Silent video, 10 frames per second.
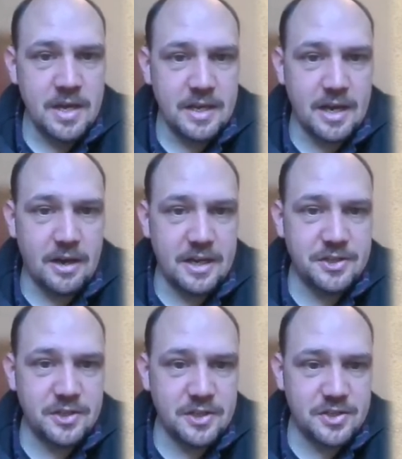Now,
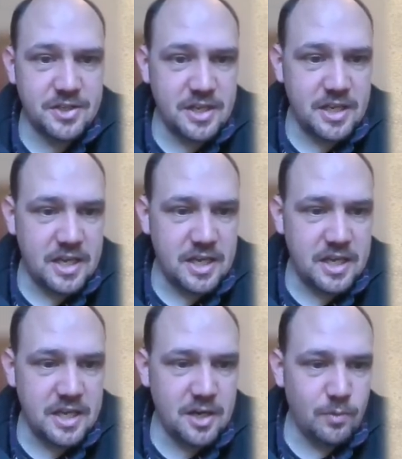as you can see
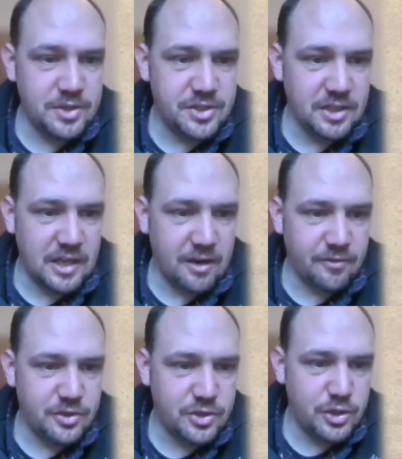here, we still
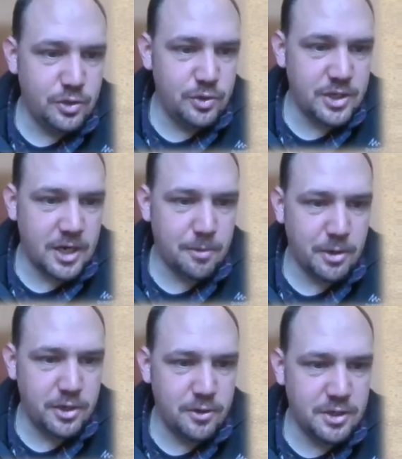have 2
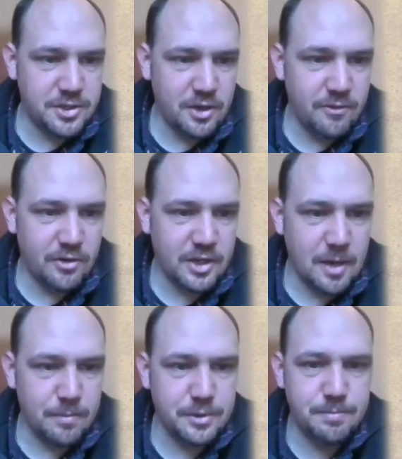Jacobite units over at
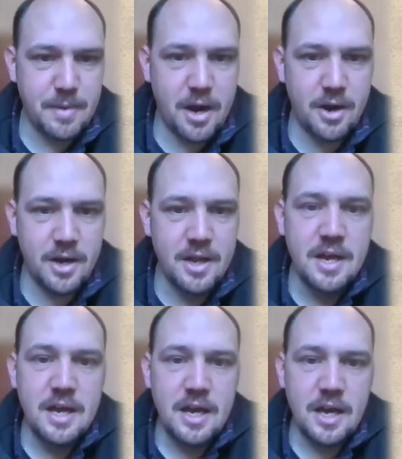Canvas Baron,
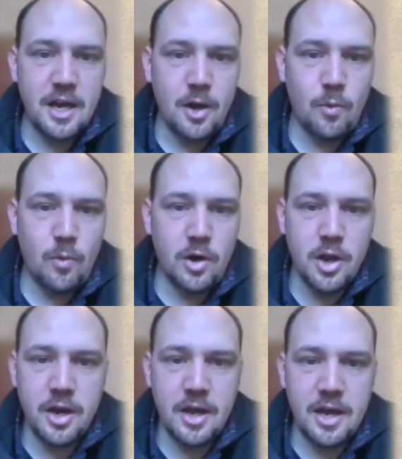
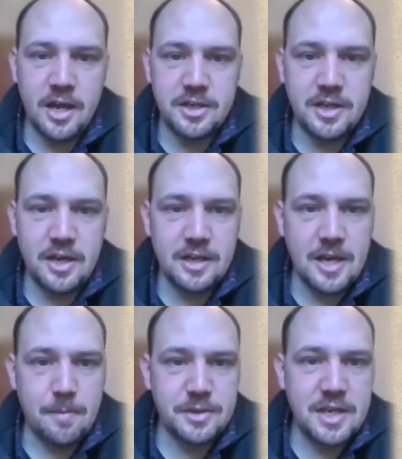1 at
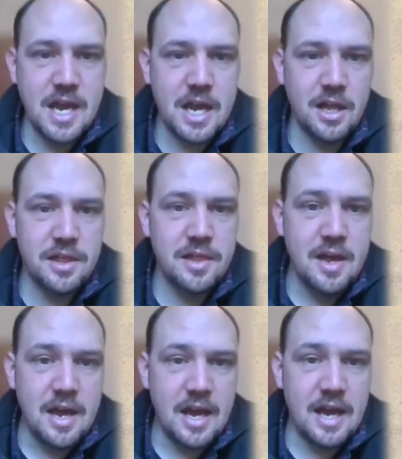Campus Kenneth,
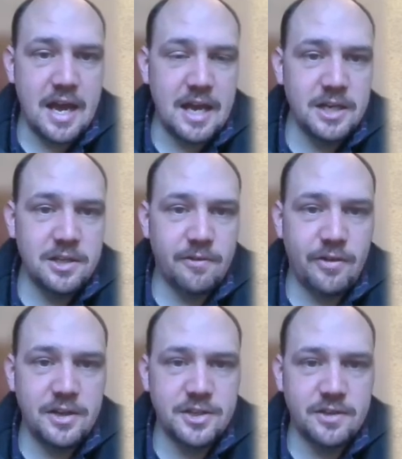and the
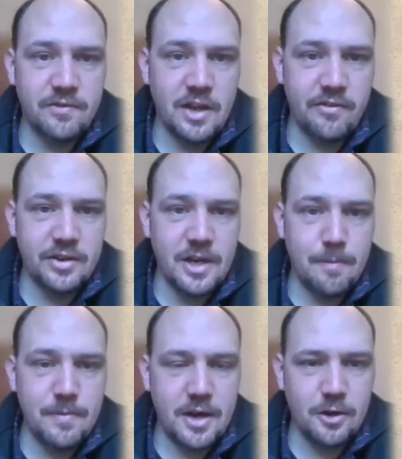Frasers of Lovat
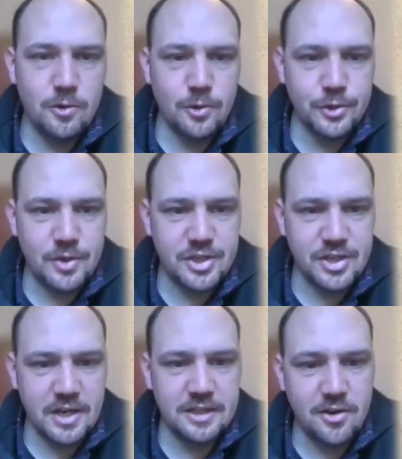up there at Causeway
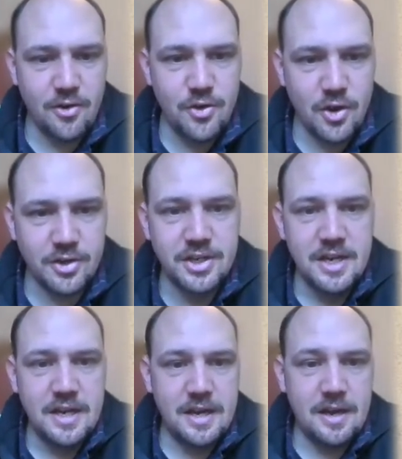side that are not
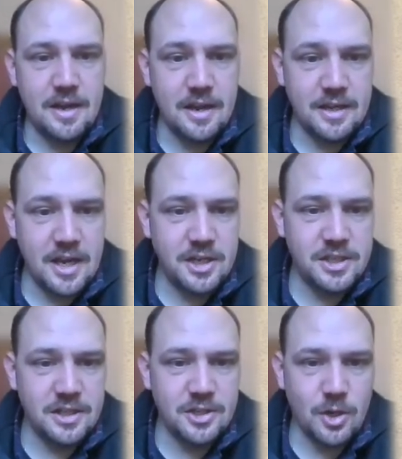
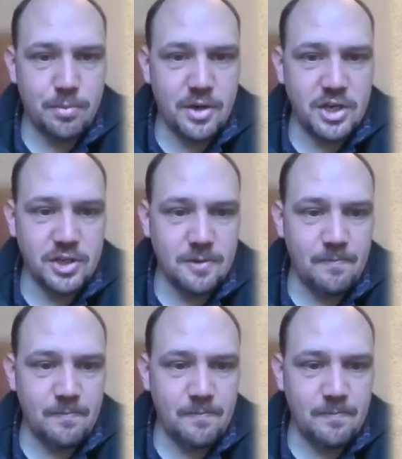engaged in this operation.